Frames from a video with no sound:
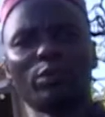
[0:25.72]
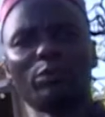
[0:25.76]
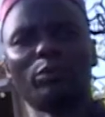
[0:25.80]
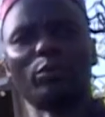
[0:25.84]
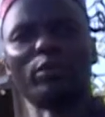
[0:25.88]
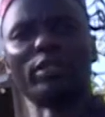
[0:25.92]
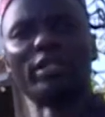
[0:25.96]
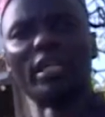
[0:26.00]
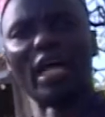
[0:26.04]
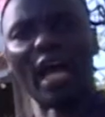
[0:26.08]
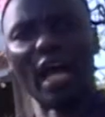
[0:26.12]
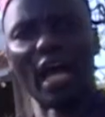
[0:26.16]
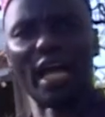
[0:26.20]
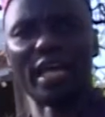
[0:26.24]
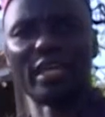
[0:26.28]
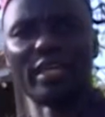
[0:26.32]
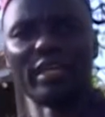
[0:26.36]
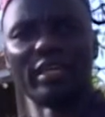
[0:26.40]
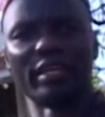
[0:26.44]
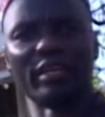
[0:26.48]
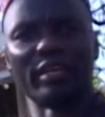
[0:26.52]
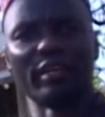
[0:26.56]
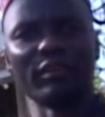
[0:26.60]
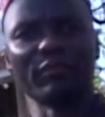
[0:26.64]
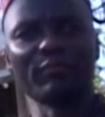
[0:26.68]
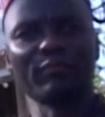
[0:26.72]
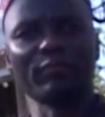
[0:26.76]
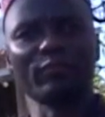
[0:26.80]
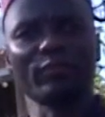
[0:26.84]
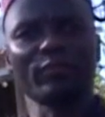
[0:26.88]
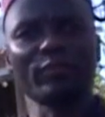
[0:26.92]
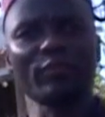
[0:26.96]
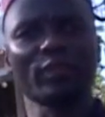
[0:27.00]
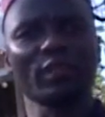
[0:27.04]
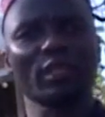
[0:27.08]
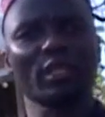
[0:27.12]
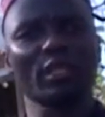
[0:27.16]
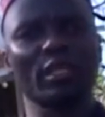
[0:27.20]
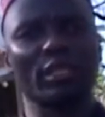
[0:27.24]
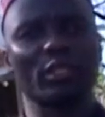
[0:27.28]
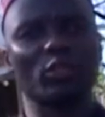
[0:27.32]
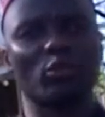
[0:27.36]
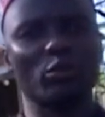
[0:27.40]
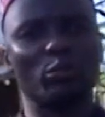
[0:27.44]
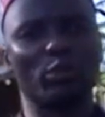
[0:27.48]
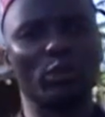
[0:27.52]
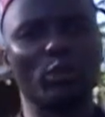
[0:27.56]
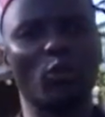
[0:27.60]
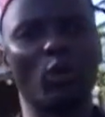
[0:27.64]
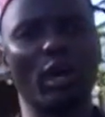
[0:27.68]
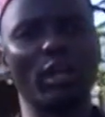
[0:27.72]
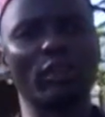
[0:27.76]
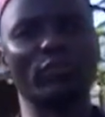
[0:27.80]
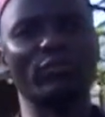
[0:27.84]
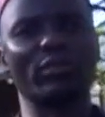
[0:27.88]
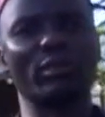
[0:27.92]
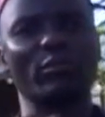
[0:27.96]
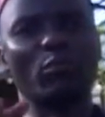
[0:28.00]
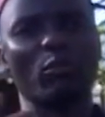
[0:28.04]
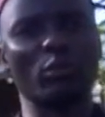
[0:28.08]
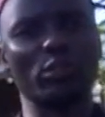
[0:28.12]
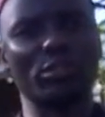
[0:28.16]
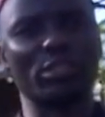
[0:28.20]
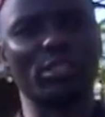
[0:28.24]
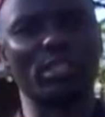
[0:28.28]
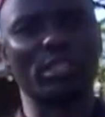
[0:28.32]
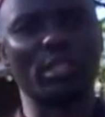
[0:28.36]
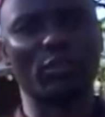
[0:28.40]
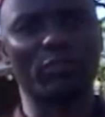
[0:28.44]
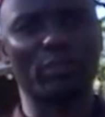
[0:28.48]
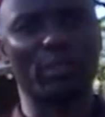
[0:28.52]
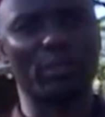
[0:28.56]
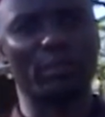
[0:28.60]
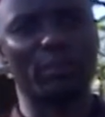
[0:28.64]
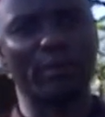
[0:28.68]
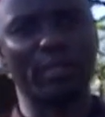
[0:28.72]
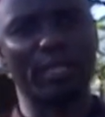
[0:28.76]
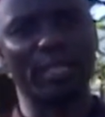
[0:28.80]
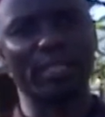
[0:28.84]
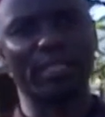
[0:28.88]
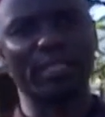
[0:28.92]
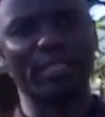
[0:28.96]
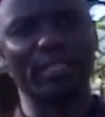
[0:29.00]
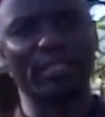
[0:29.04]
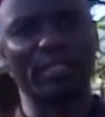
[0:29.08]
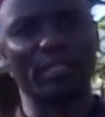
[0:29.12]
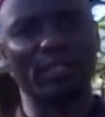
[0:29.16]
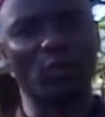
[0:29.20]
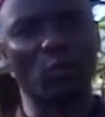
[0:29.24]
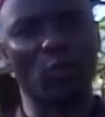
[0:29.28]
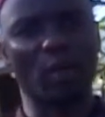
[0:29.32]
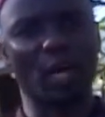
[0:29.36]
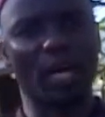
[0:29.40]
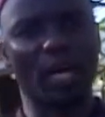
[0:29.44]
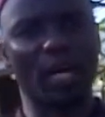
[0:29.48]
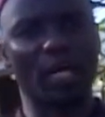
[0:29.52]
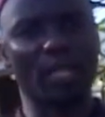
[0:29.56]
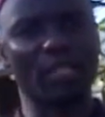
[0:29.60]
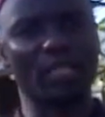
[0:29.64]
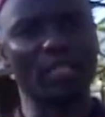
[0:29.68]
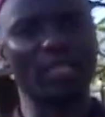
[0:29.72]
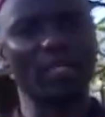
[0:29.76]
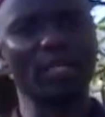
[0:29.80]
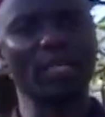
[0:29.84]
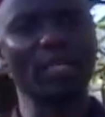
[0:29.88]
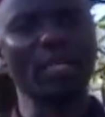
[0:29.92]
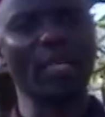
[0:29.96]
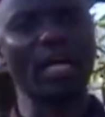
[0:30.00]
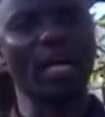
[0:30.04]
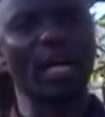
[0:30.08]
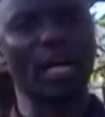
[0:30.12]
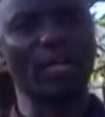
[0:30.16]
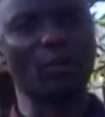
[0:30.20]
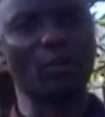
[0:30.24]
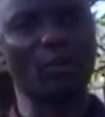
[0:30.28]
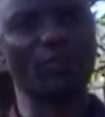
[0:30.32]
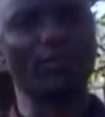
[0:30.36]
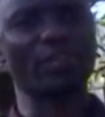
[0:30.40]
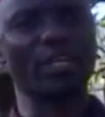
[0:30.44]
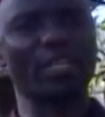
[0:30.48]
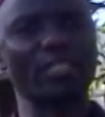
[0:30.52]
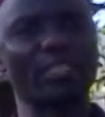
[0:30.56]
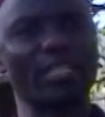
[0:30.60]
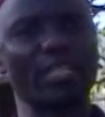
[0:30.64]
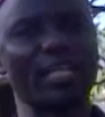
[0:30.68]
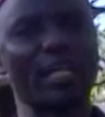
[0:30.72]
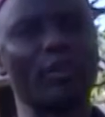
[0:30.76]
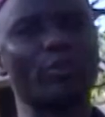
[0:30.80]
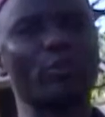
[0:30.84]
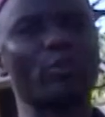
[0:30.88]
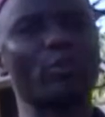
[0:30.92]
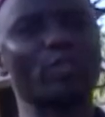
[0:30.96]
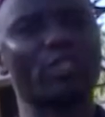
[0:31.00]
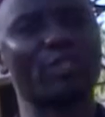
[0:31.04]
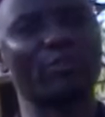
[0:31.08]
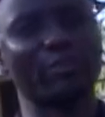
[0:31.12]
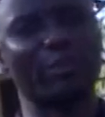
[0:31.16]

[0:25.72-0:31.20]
people die here, it would be one of the most sacred places in the world, and obviously I would not